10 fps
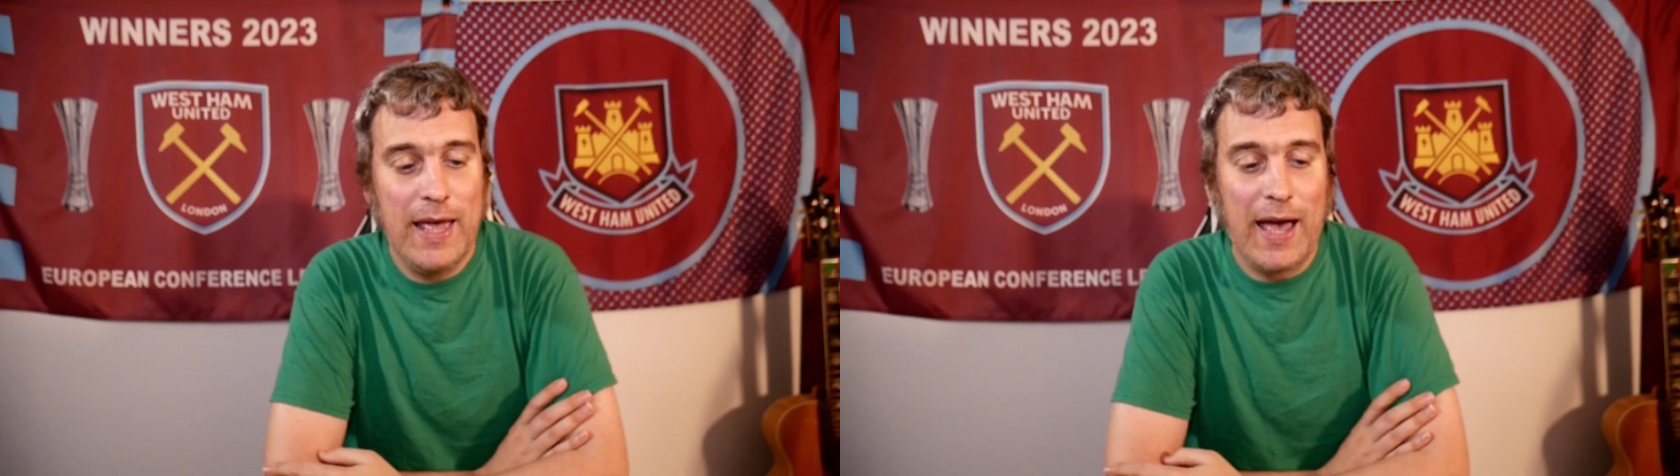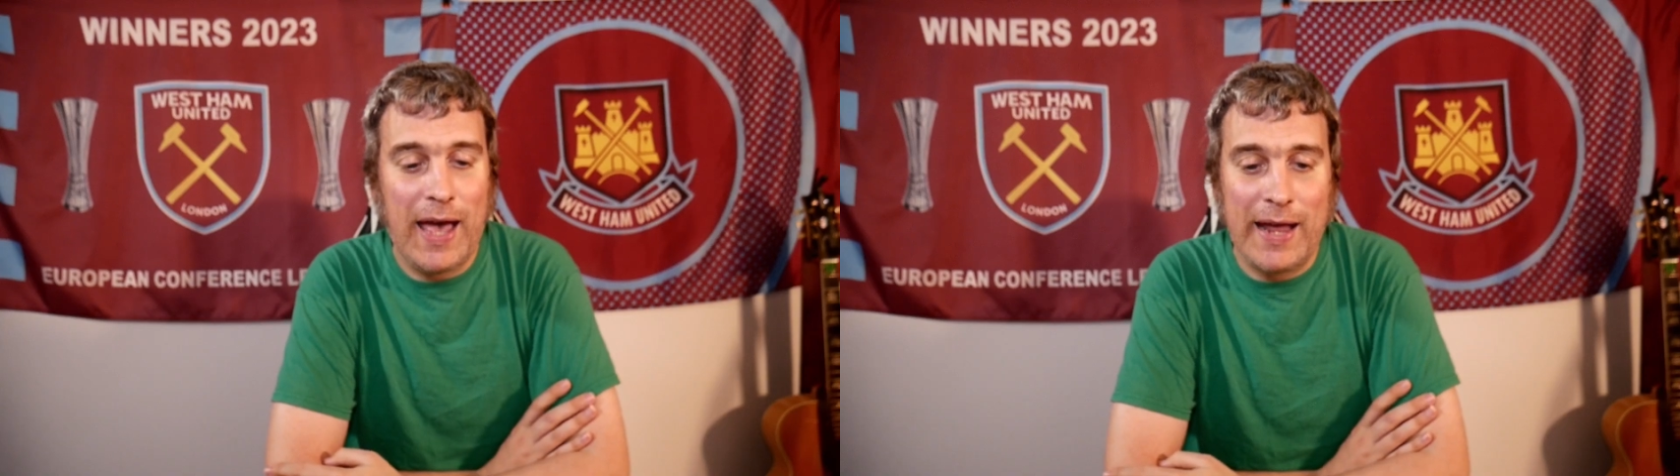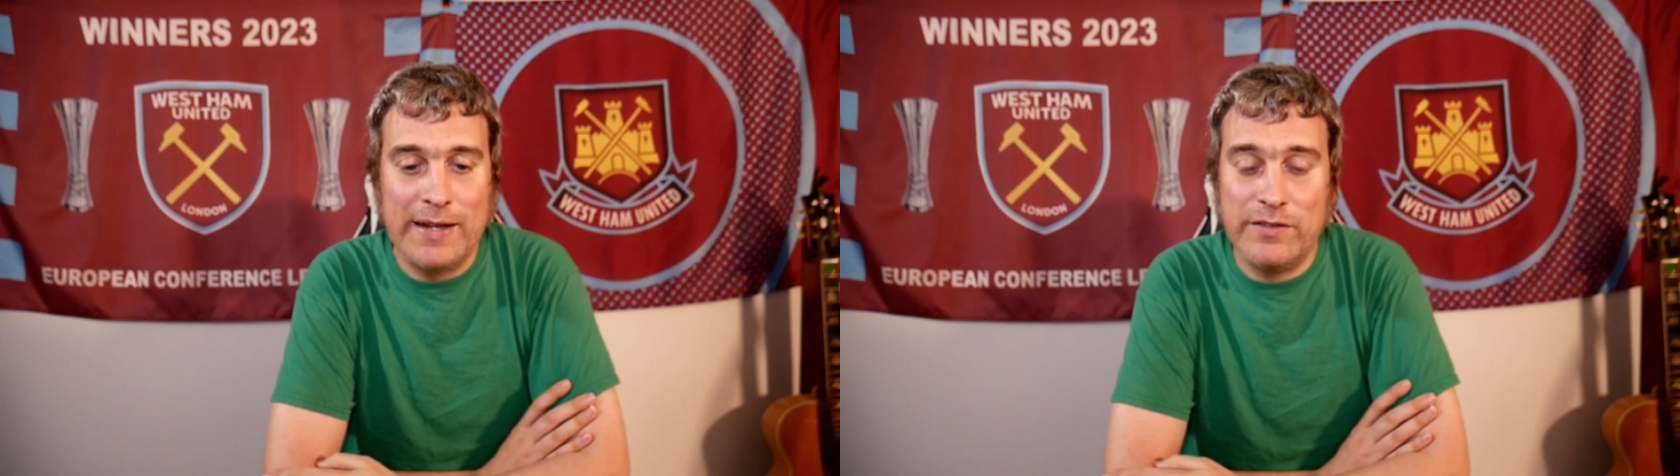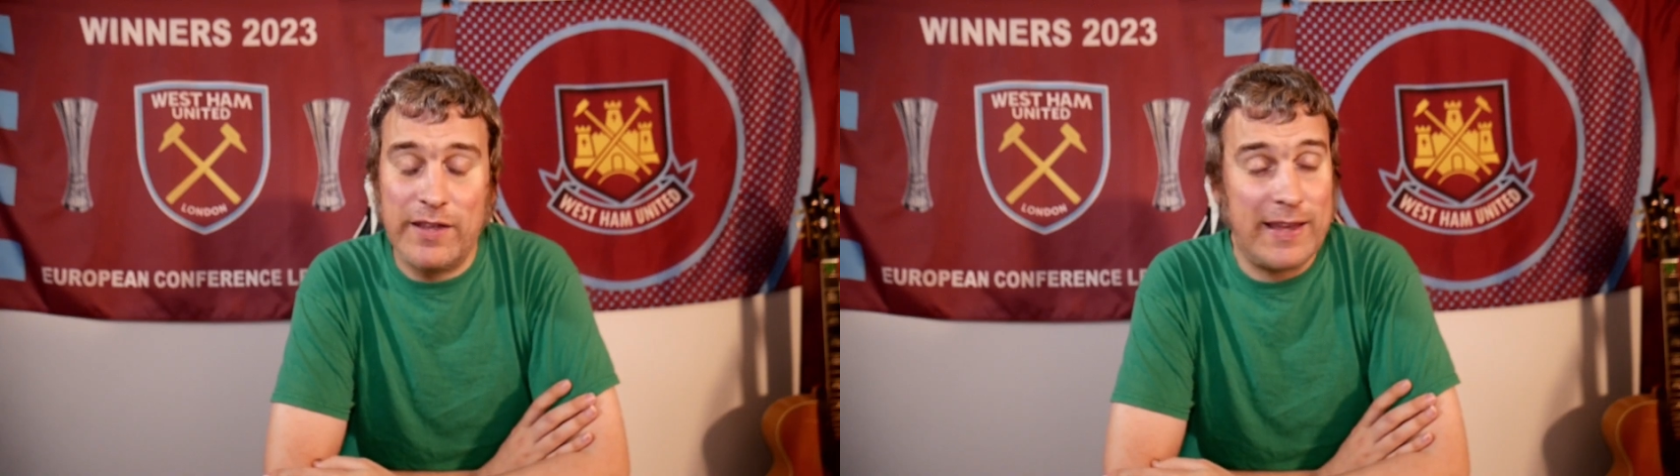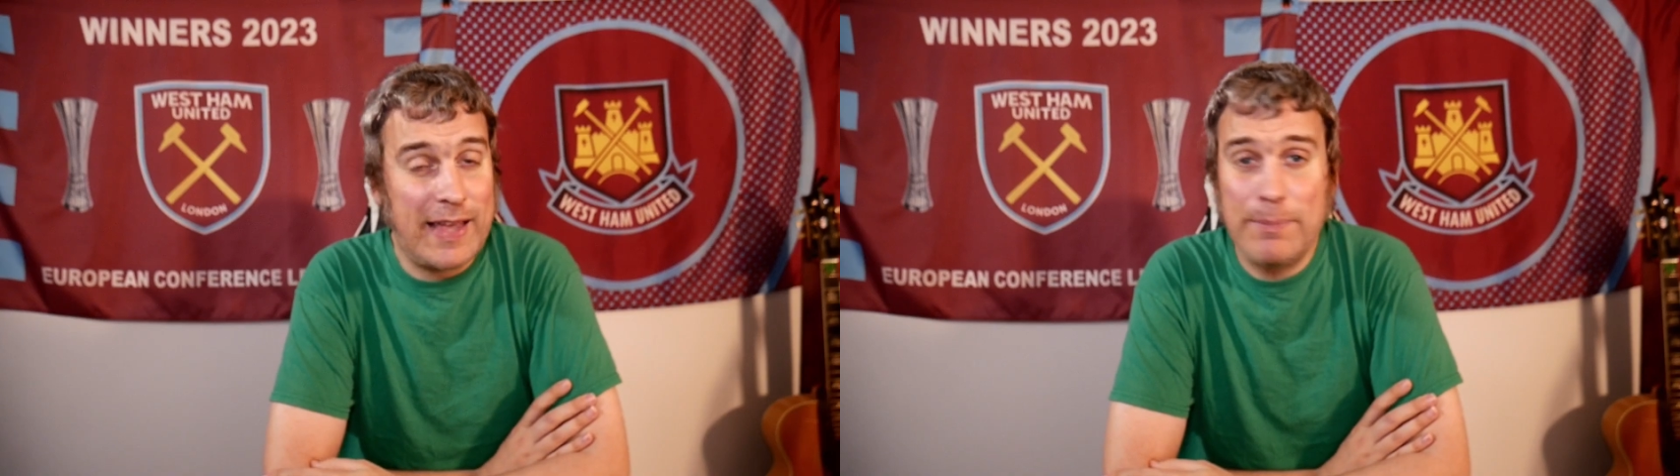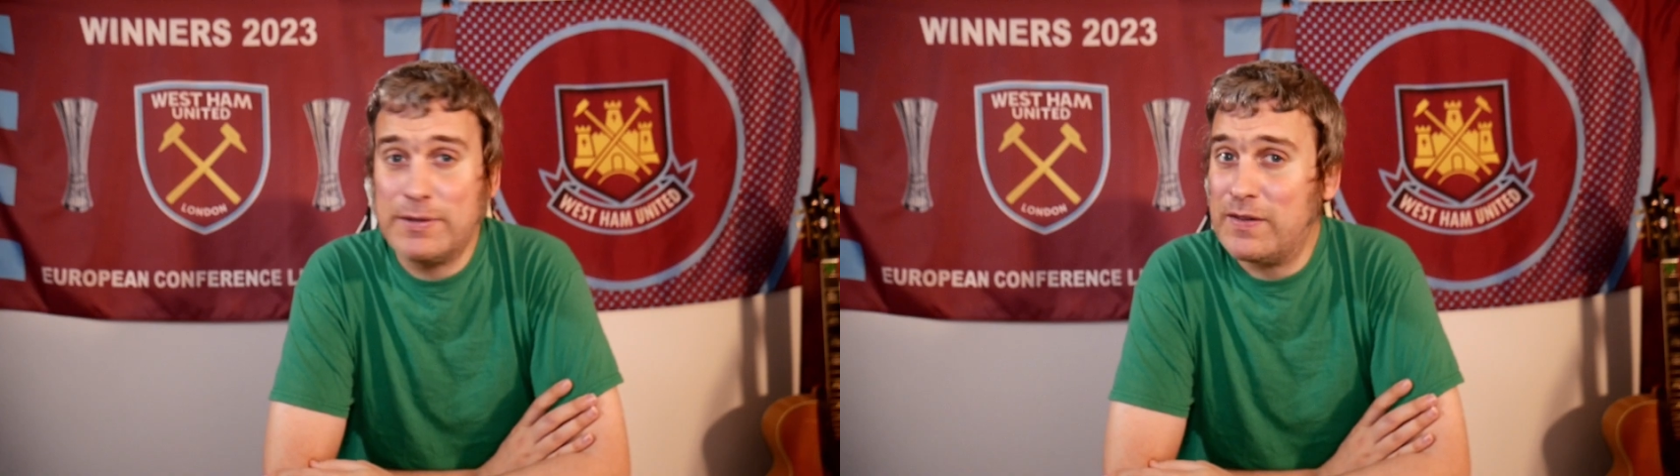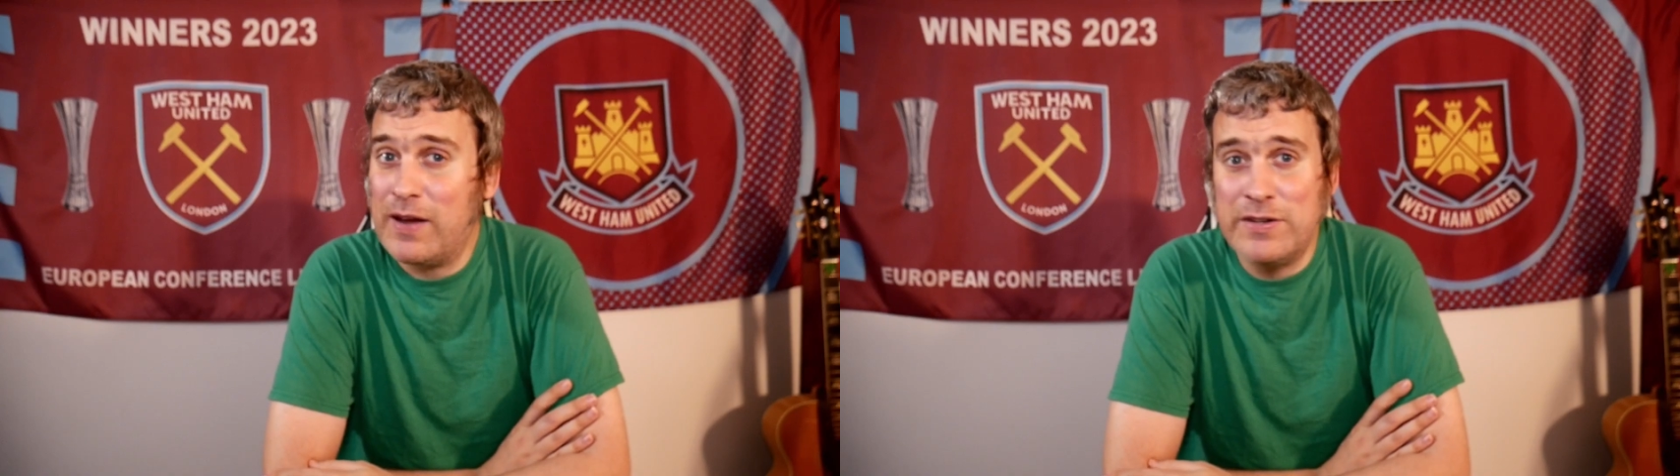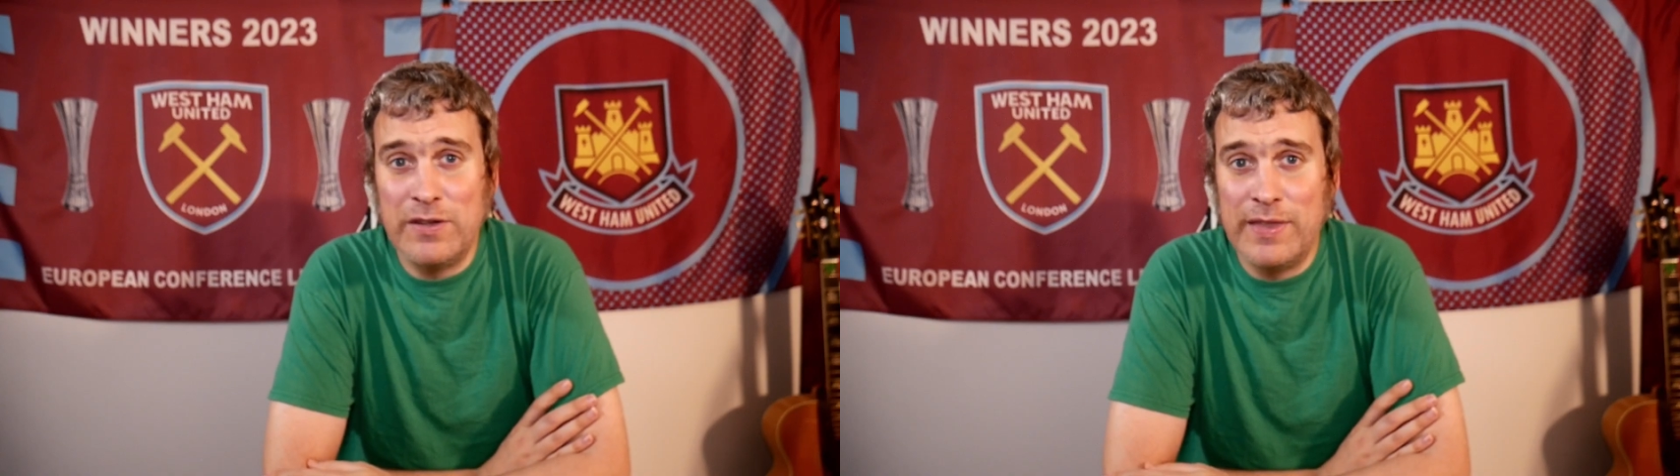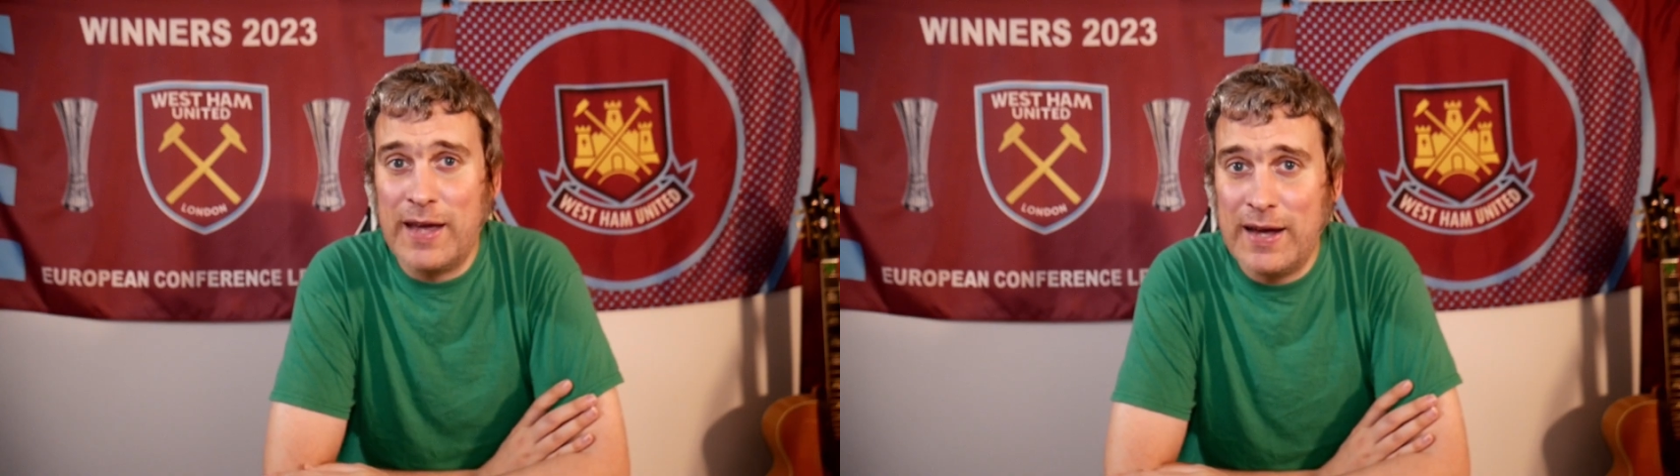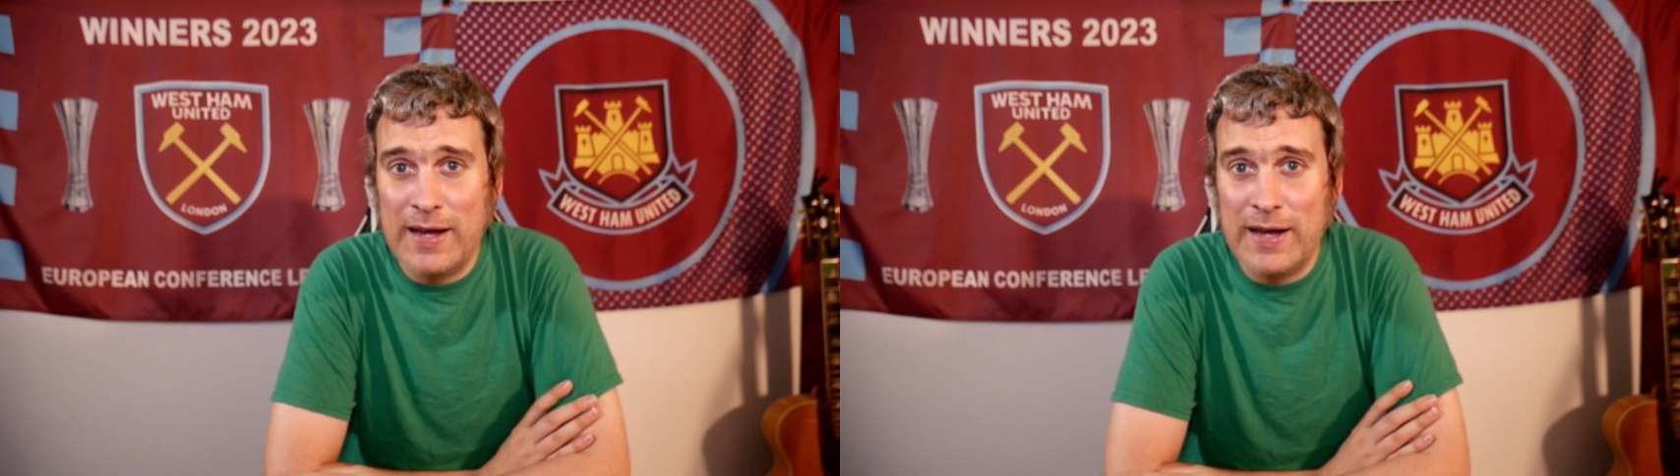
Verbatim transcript: And they capitalise on that,